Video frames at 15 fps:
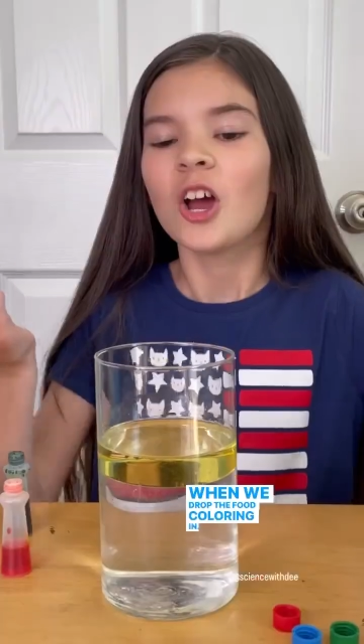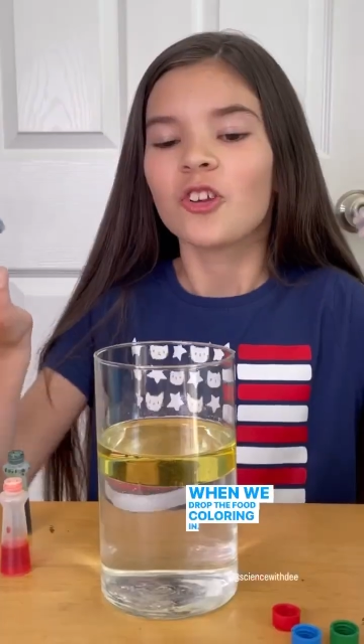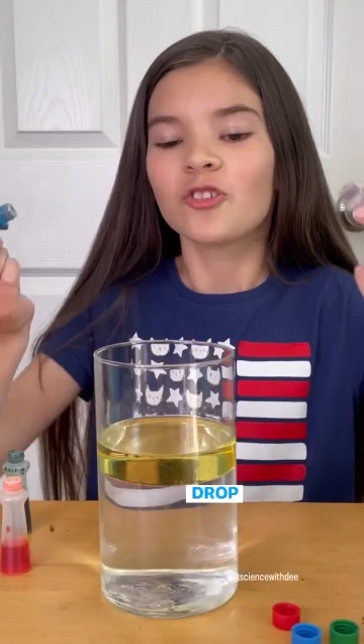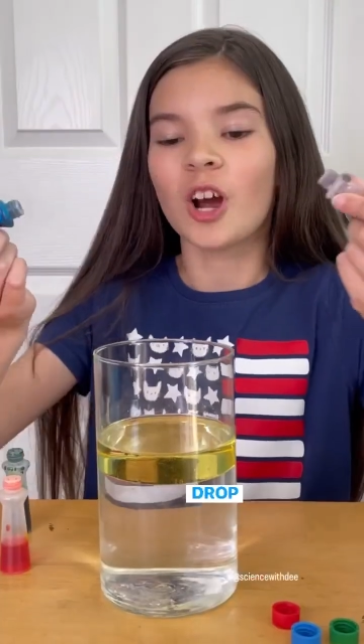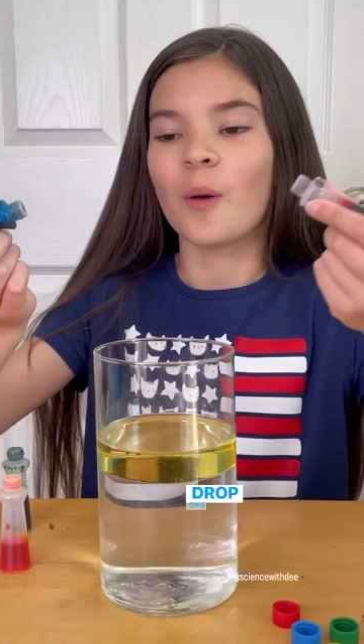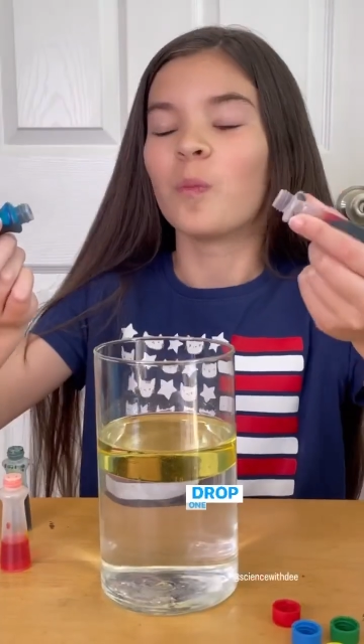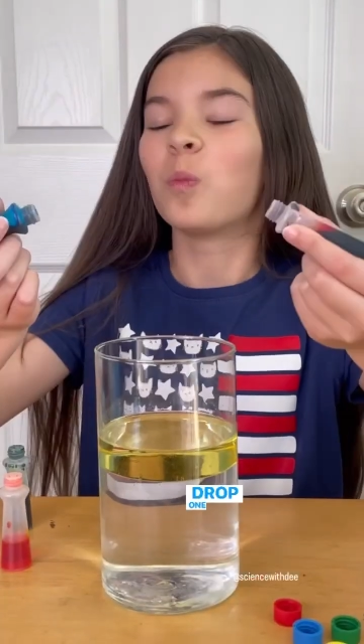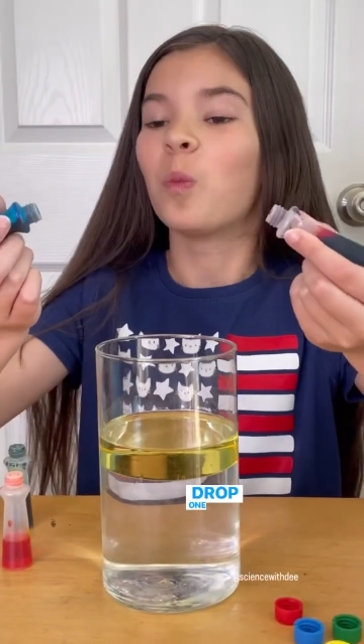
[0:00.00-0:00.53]

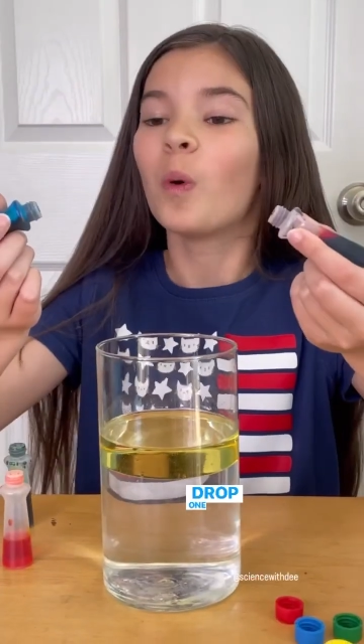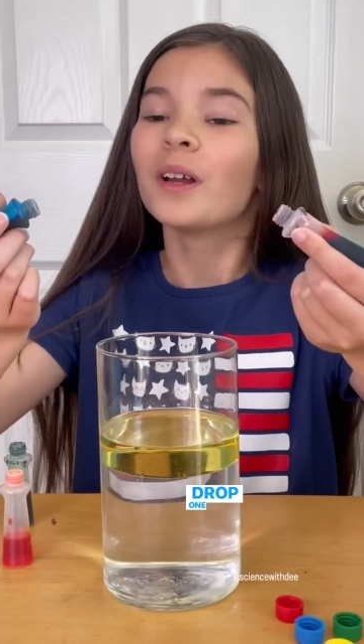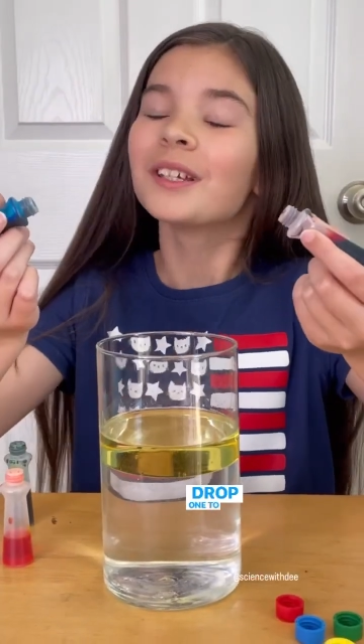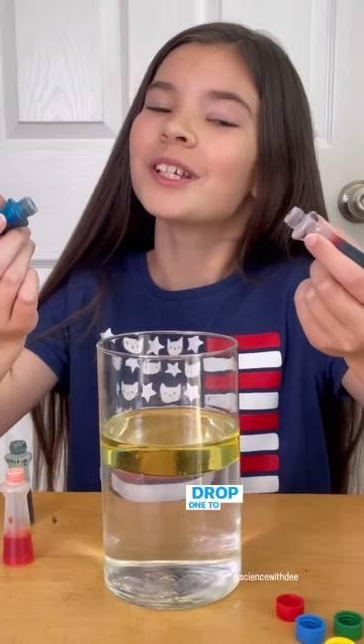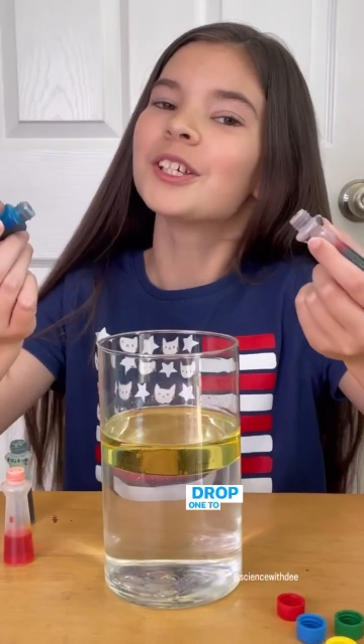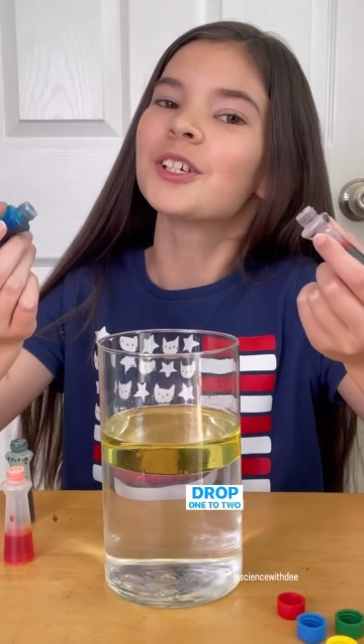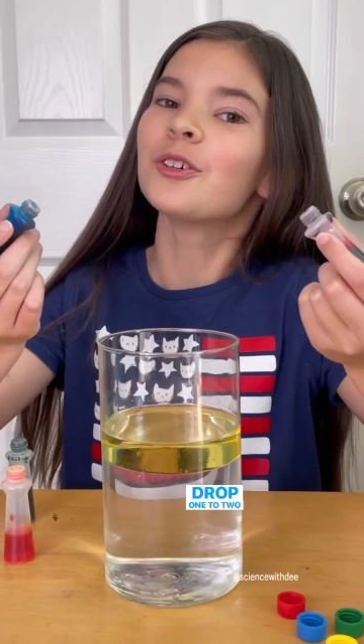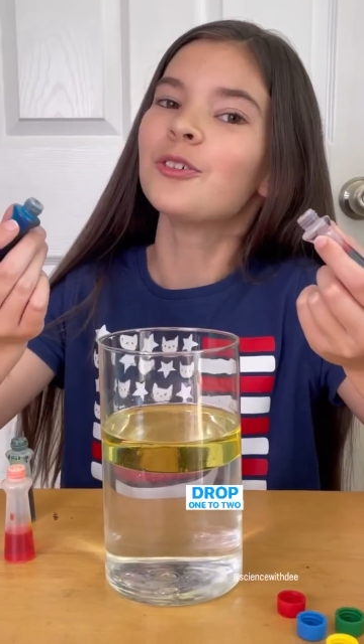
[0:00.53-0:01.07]
Drop one to
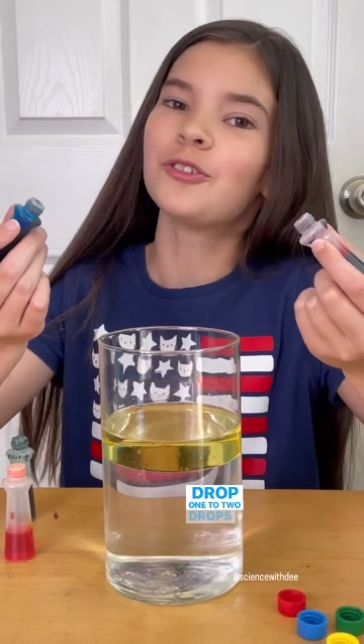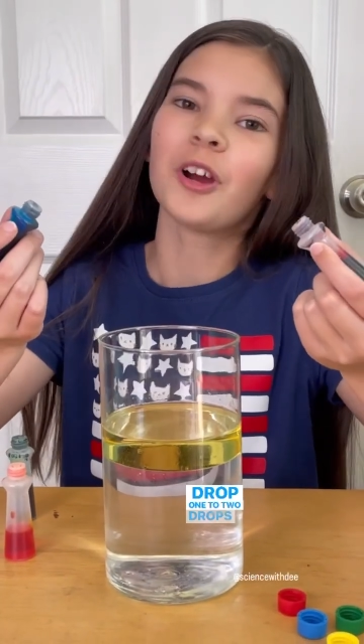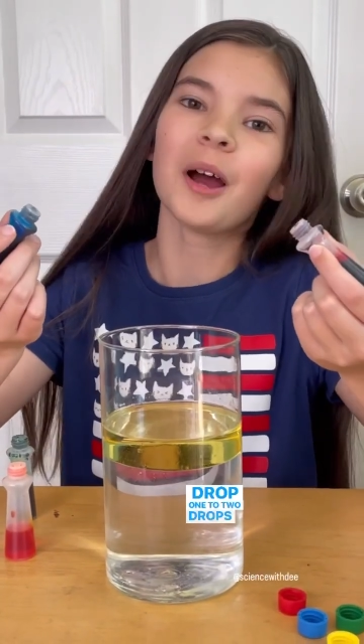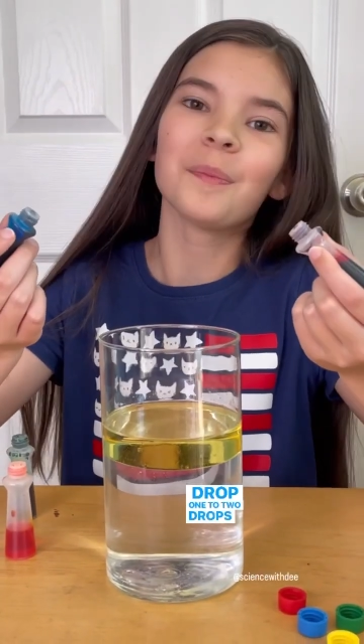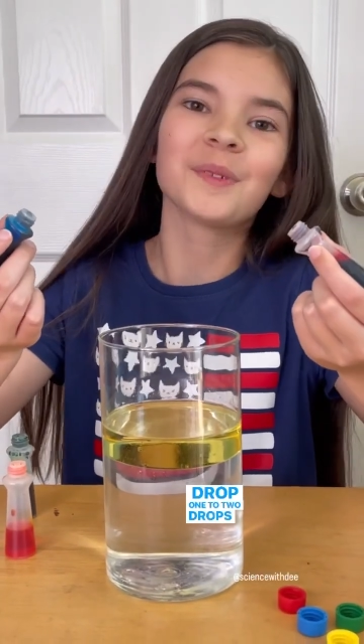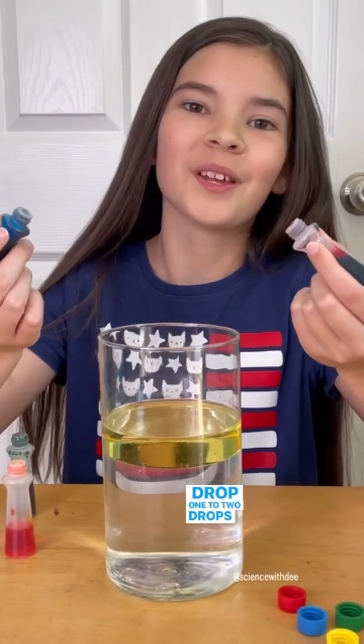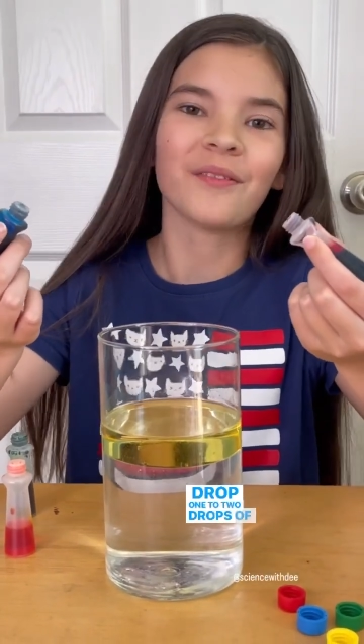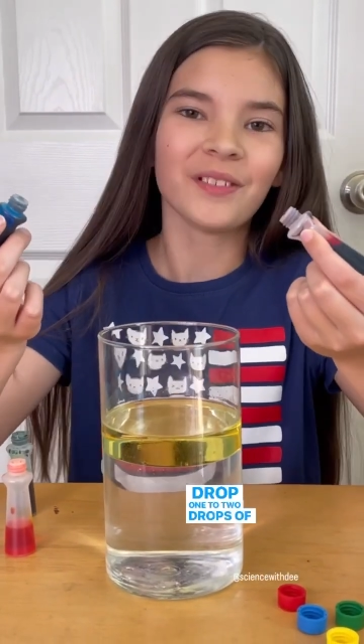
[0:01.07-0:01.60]
two
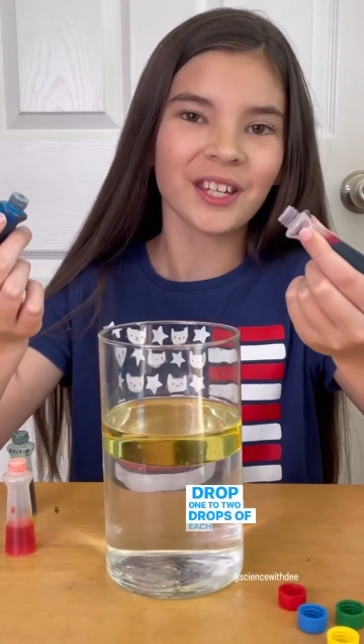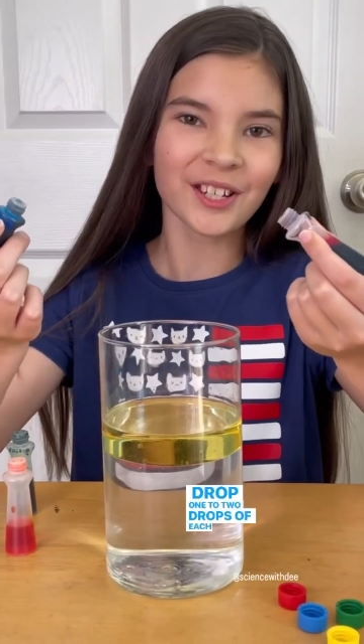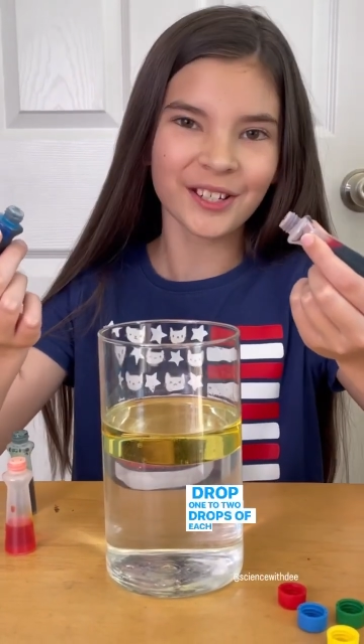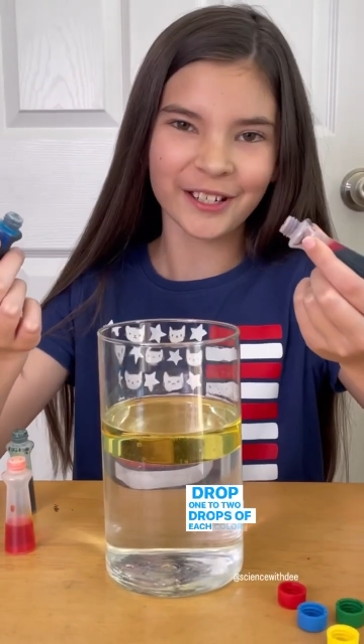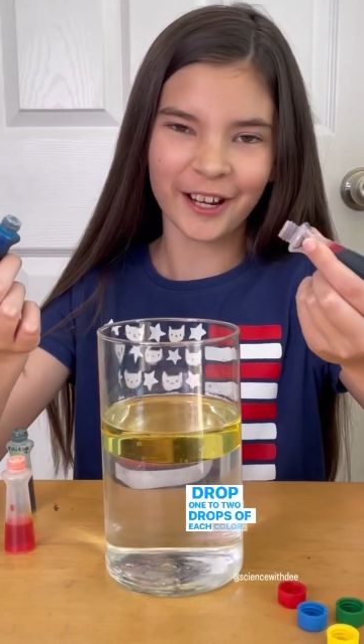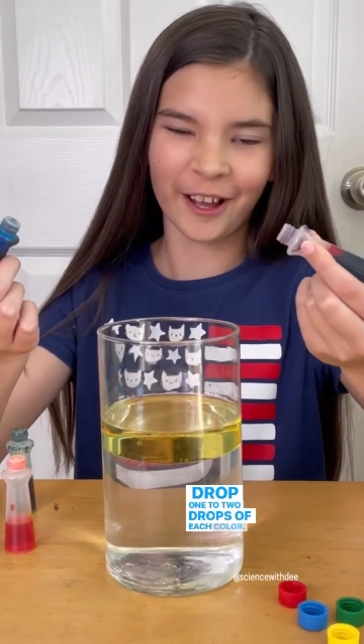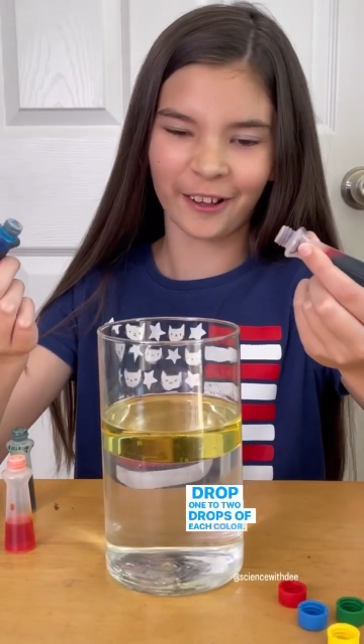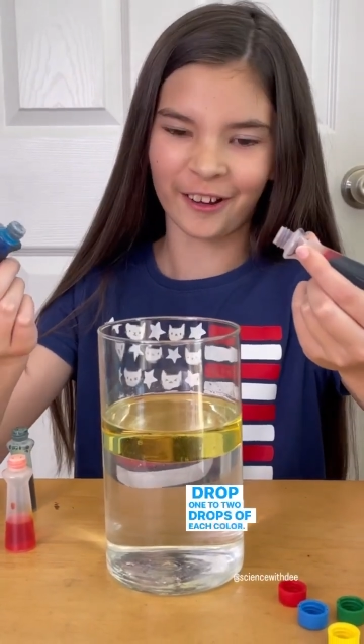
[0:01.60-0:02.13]
drops of each
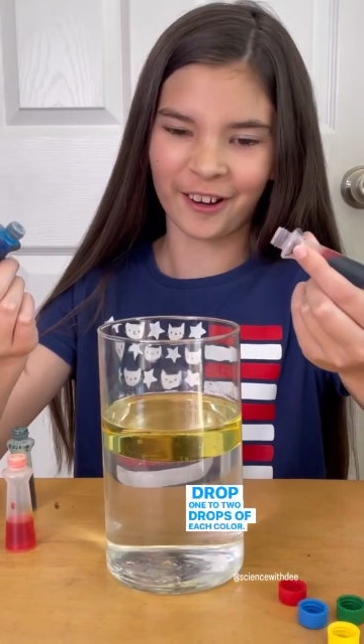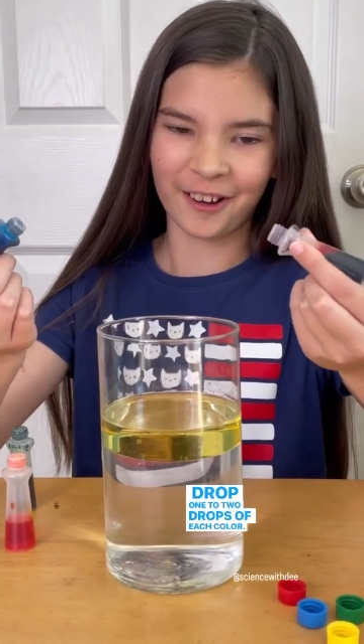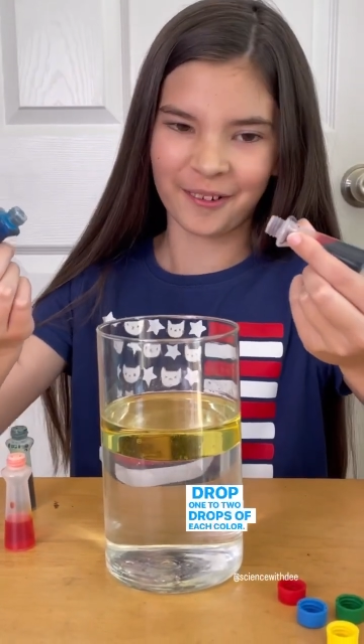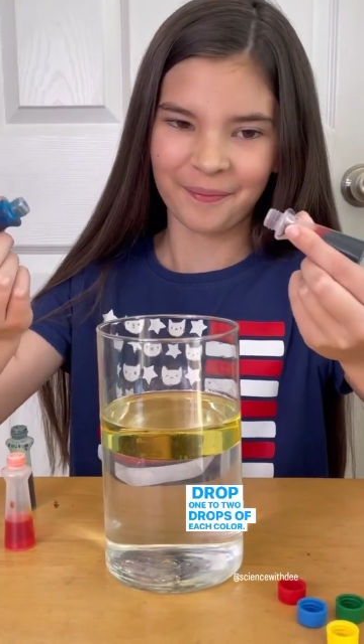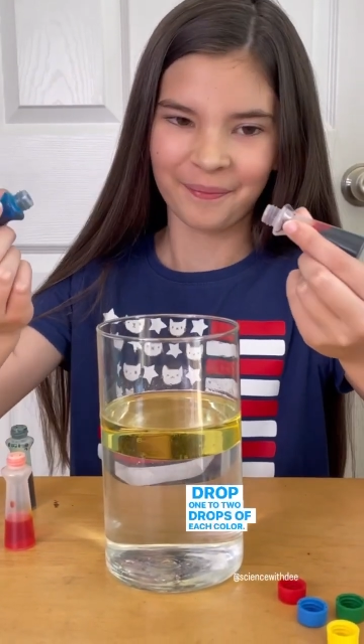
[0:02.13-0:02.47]
color.